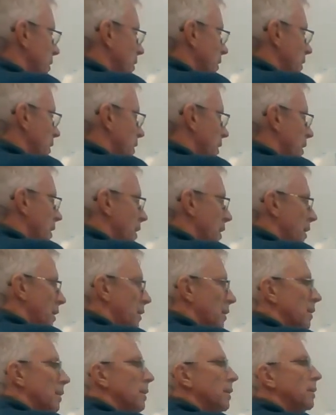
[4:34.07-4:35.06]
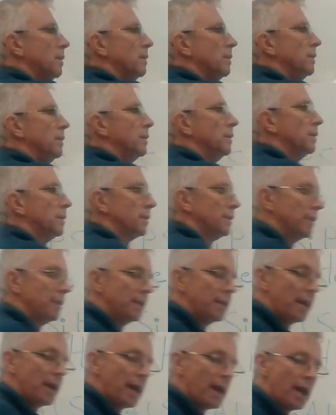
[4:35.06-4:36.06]
clar,
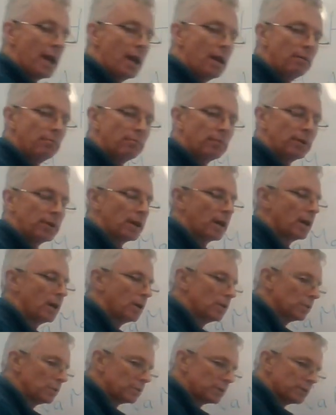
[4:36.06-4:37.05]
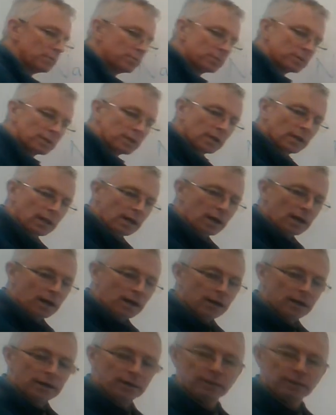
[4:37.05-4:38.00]
Nam gal, sips, clar.